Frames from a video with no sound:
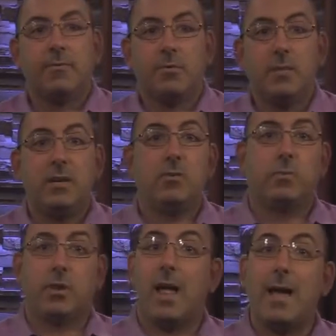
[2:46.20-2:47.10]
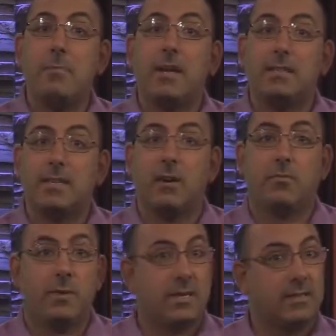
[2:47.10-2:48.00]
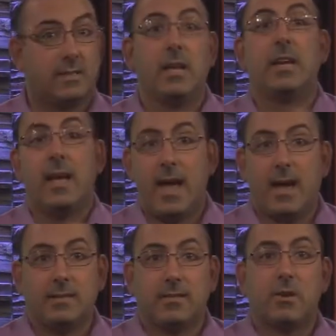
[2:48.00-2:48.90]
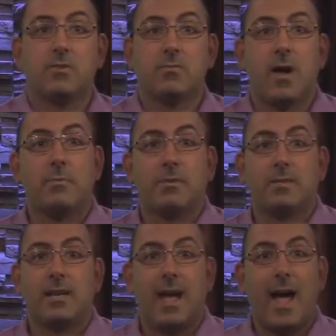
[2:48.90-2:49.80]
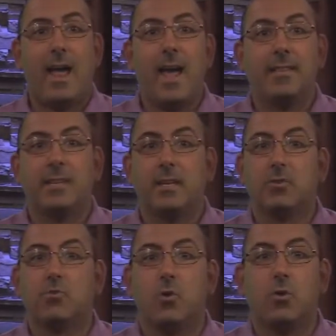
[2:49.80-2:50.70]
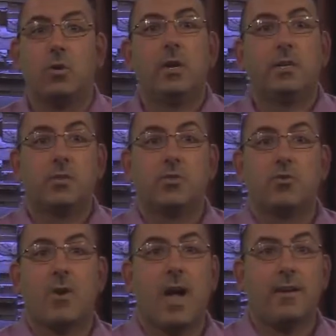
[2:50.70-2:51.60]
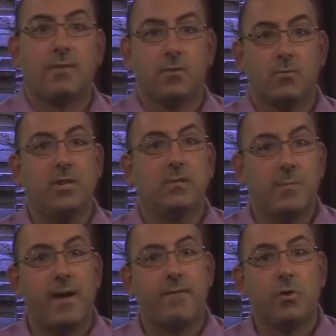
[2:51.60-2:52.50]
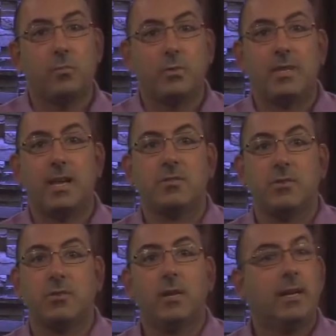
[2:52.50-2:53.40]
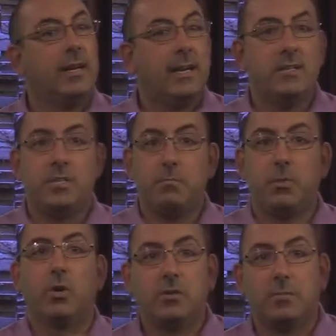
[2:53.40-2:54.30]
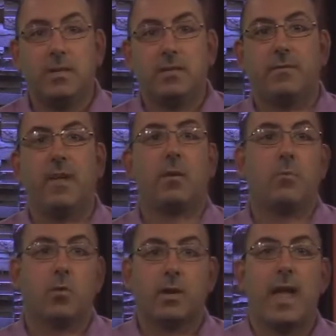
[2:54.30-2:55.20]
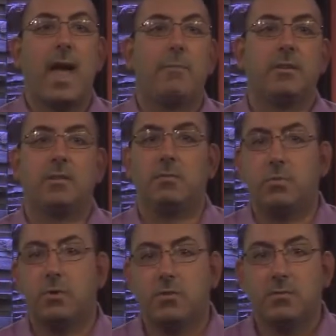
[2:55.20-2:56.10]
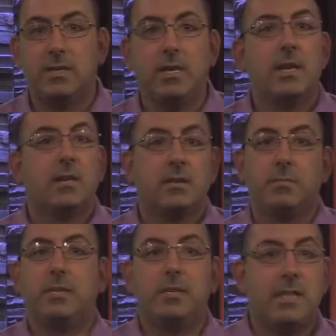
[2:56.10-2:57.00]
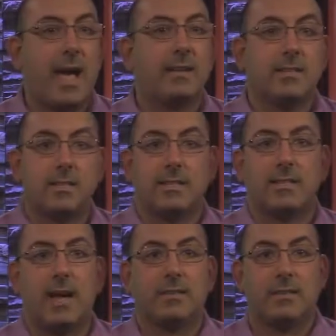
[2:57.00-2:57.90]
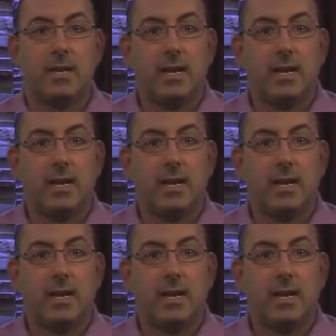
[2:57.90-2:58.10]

And for me to apply myself, because as Sergeant Roberts said, I had the control to strive to reach my full potential, and she pushed me to develop work habits. She pushed me to be that success.